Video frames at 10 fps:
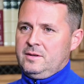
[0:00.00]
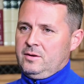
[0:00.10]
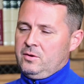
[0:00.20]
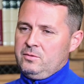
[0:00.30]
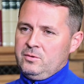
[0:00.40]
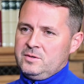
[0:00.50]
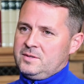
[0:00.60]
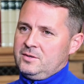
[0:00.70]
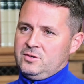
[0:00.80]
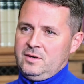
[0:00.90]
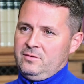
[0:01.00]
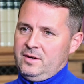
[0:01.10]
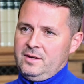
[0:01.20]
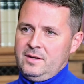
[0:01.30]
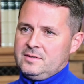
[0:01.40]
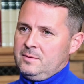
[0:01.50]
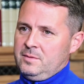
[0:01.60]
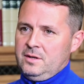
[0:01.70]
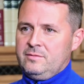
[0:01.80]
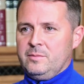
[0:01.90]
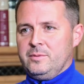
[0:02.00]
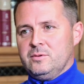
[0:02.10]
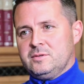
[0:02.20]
You know, the noise they generate is unbelievable.